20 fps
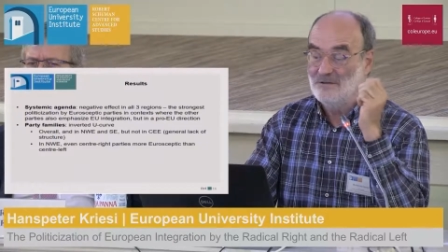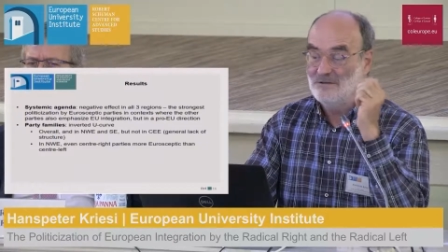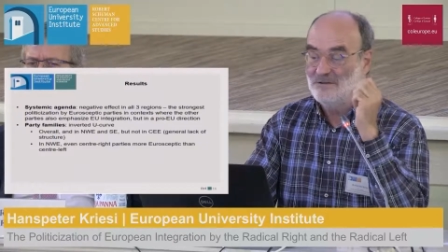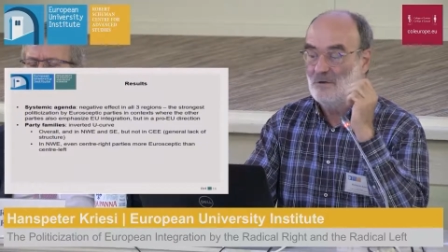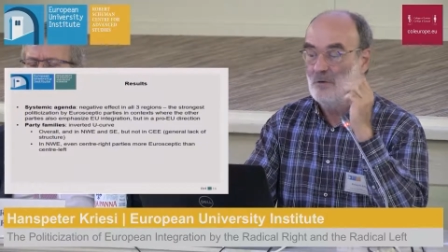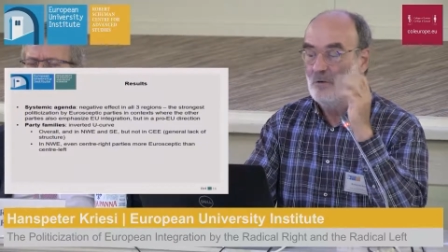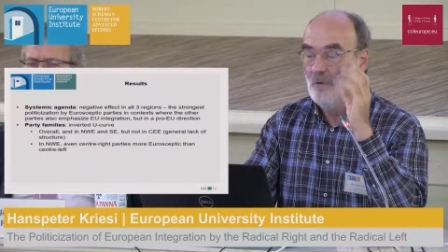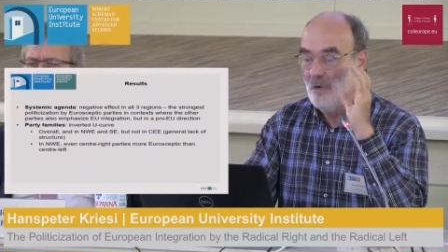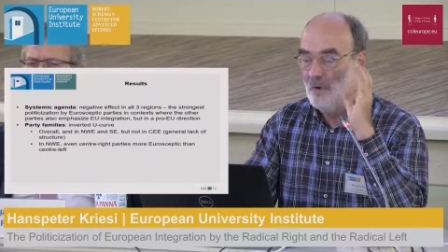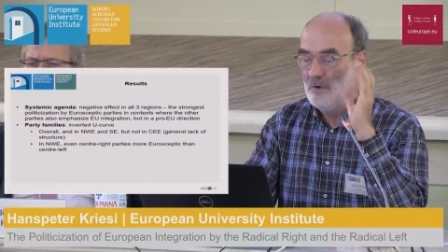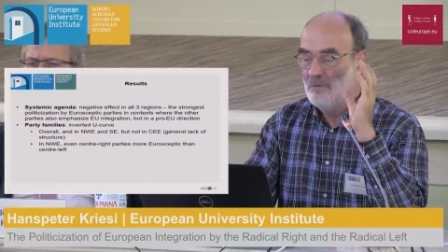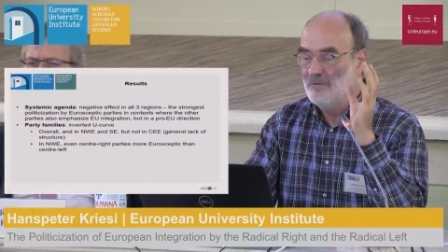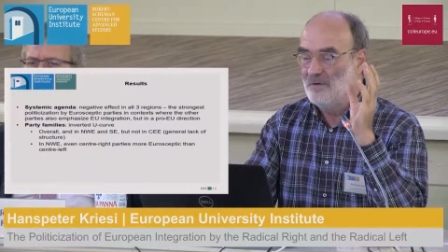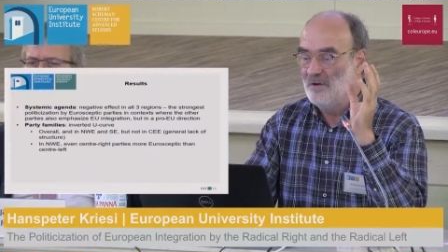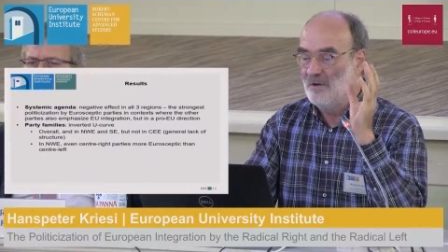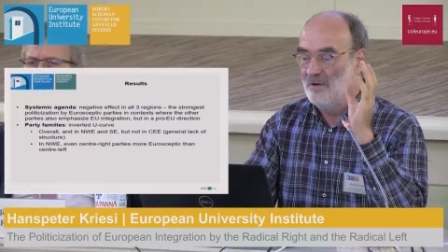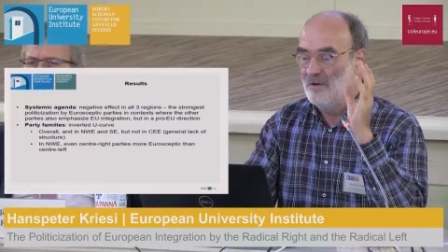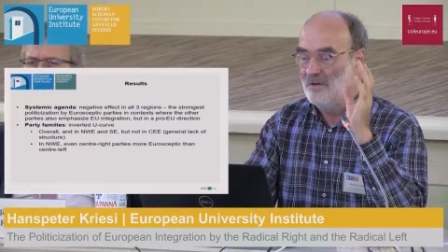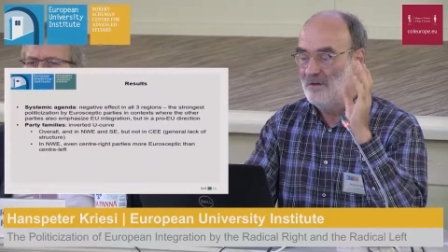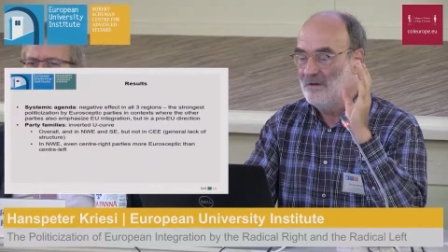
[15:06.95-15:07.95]
So
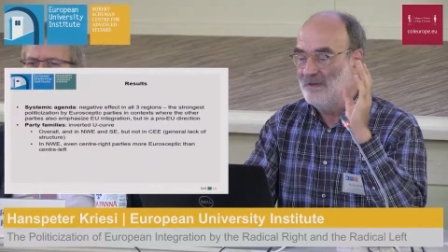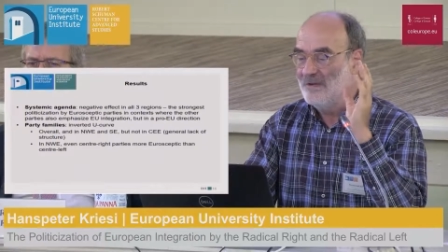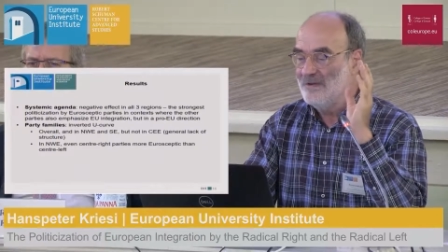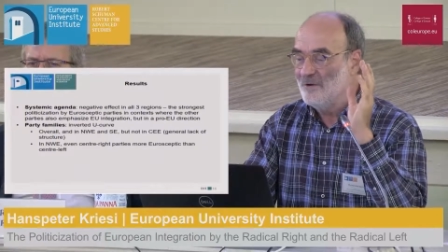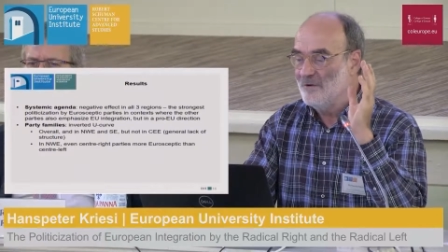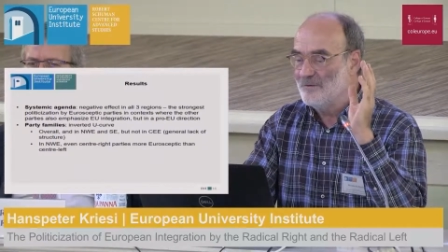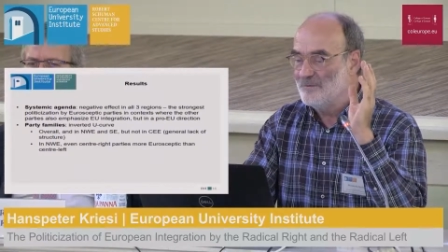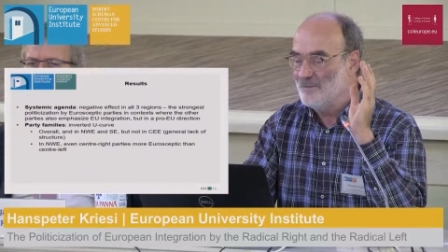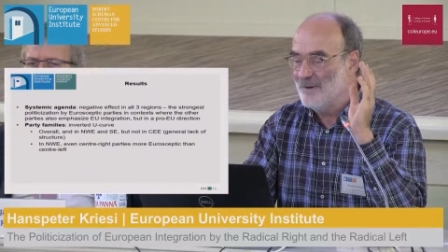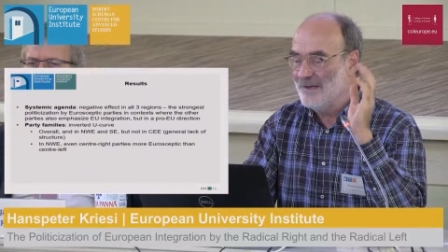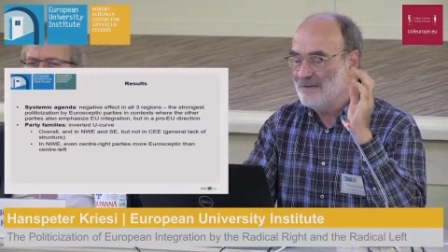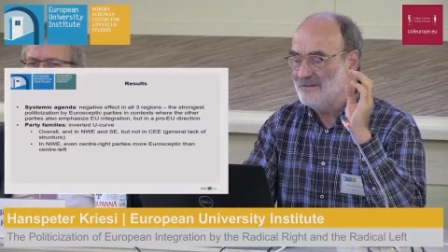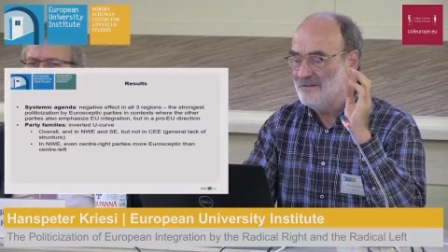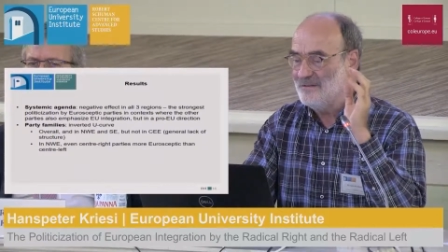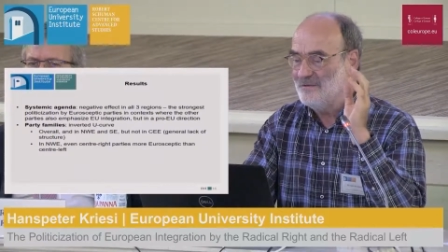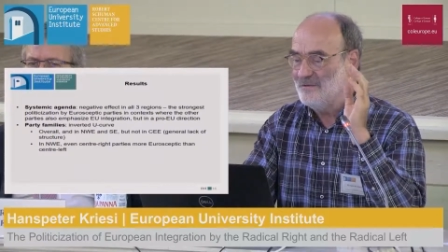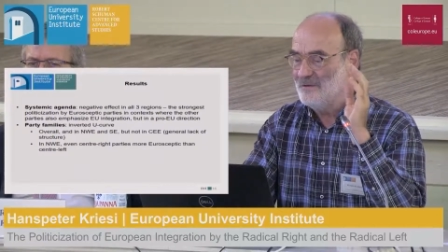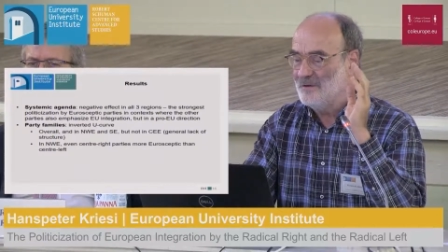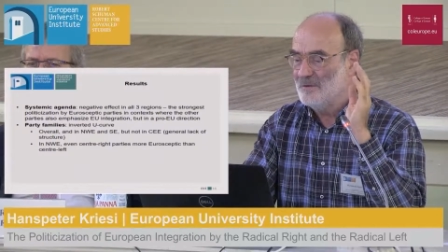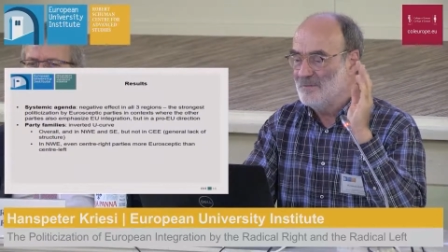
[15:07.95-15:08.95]
overall, in
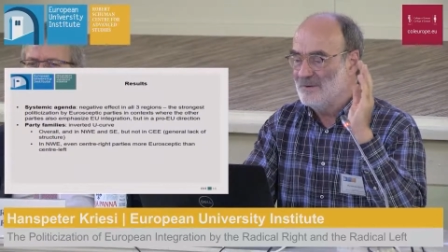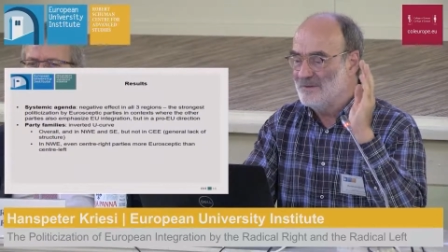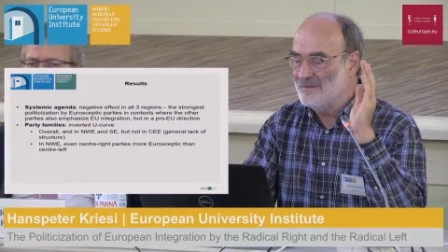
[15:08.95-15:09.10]
northwestern Europe,